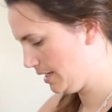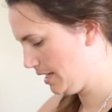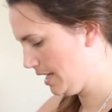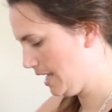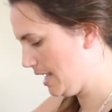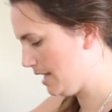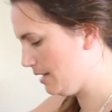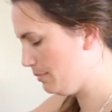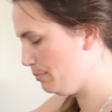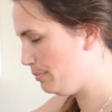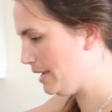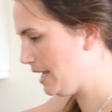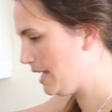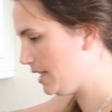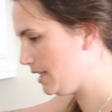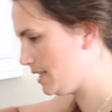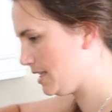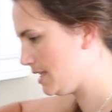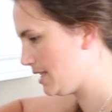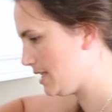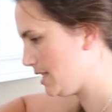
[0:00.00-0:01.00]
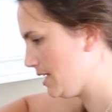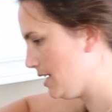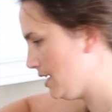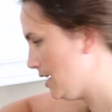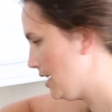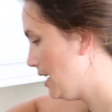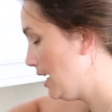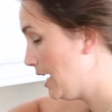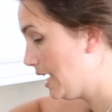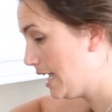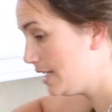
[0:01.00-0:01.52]
And blitz.
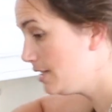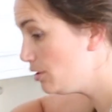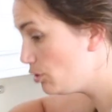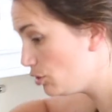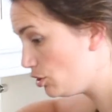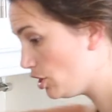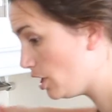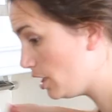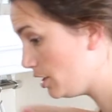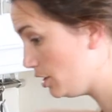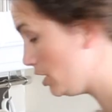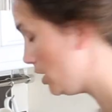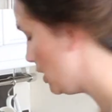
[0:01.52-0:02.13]
And you're done.